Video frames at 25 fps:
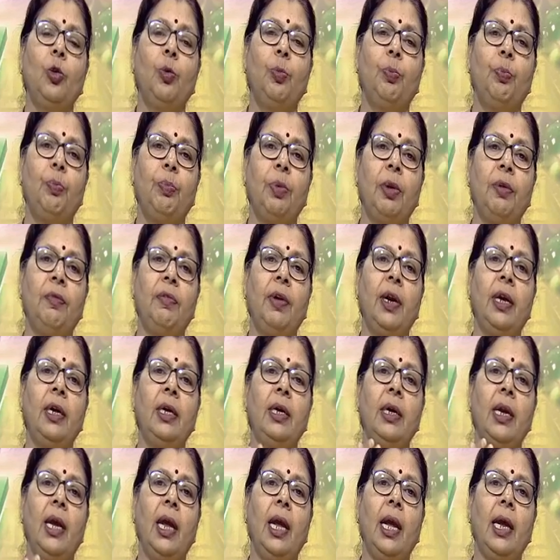to
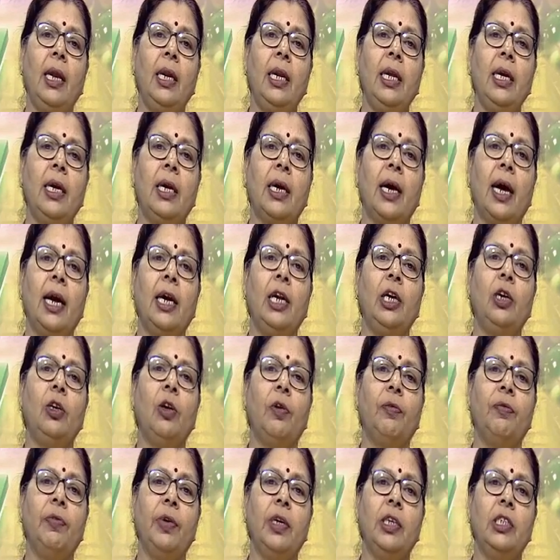prevent any
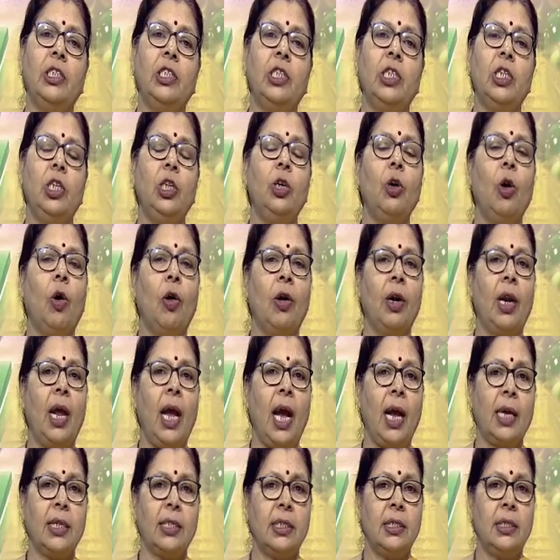kind of injury or
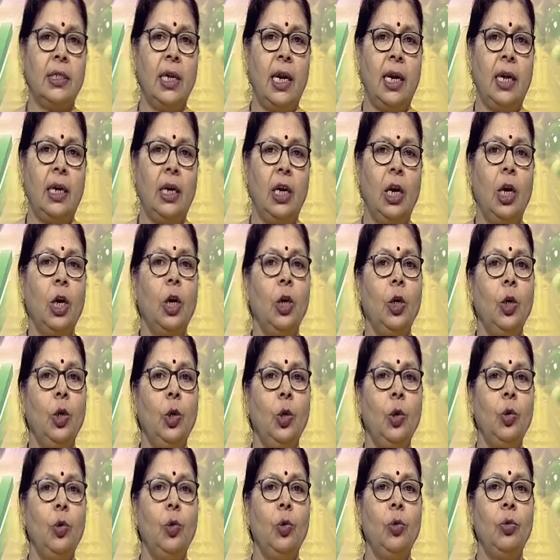accident
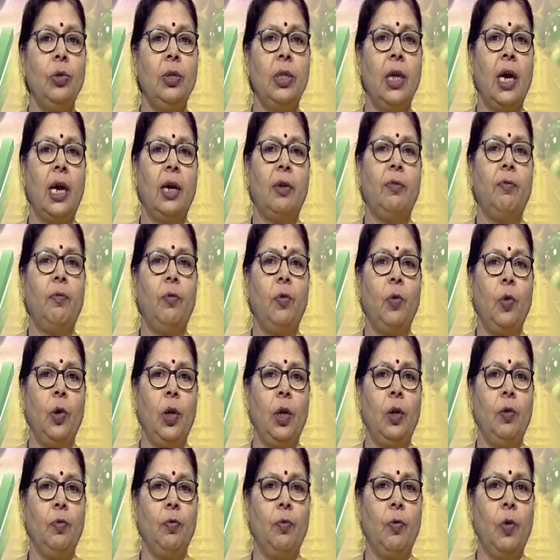due to that
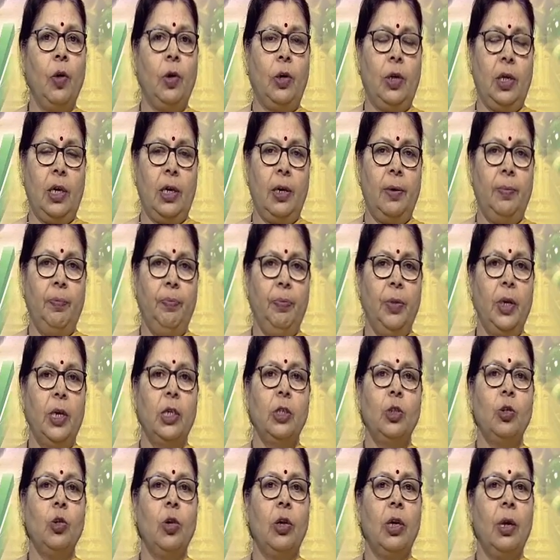flowing water.
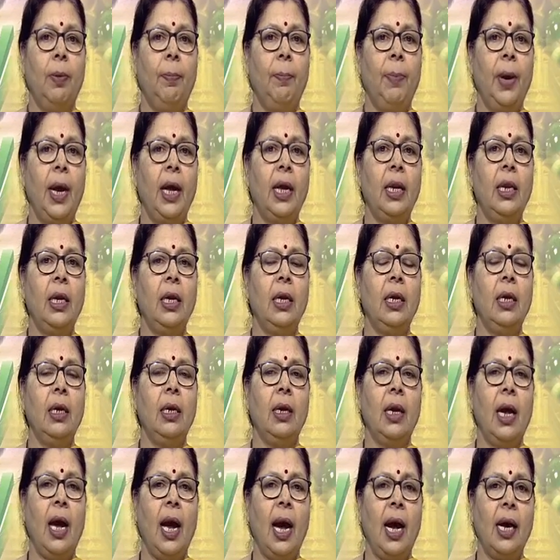So
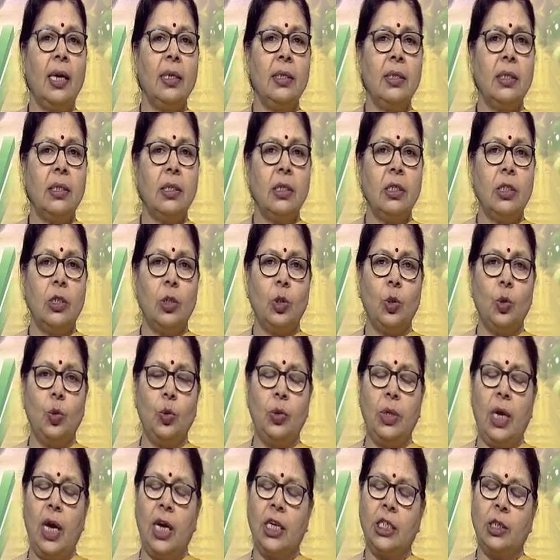repairing as
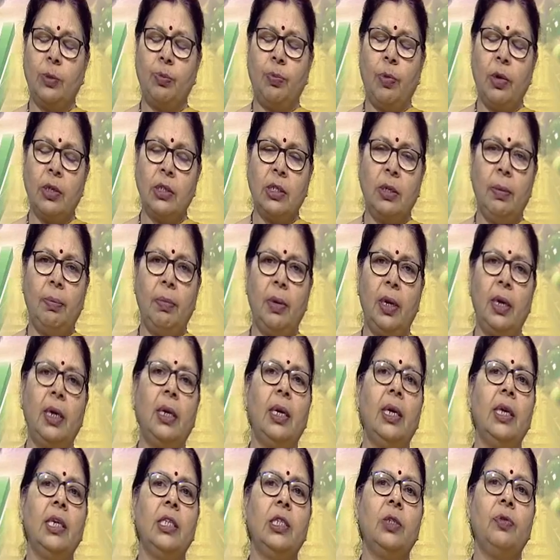soon as
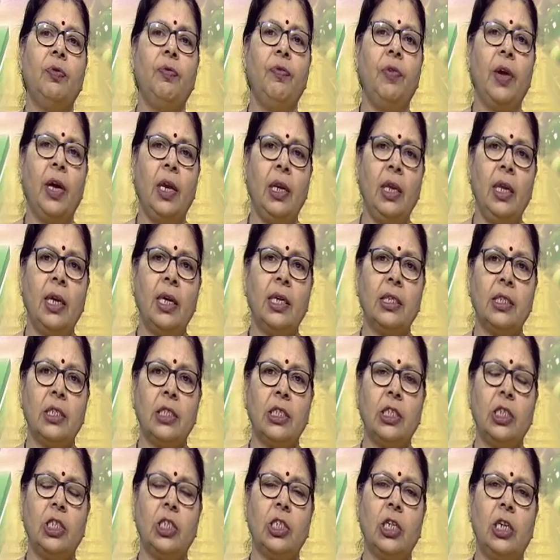possible is very
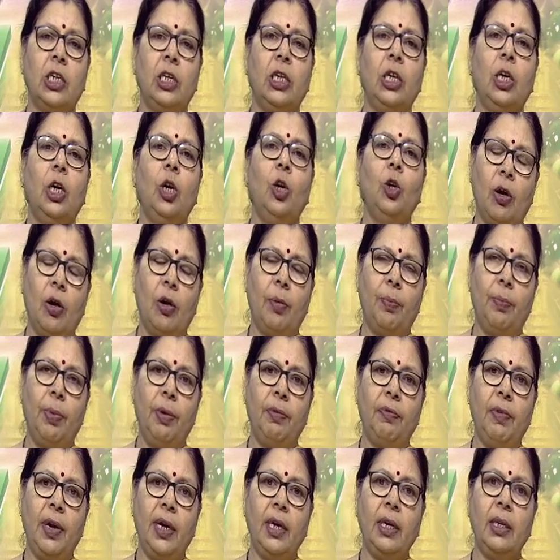essential or
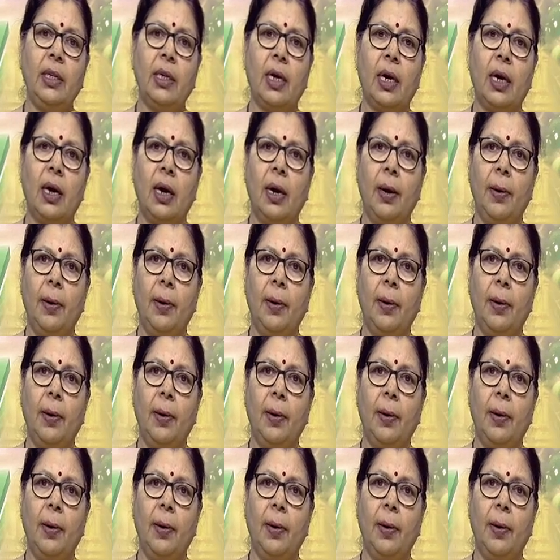prevent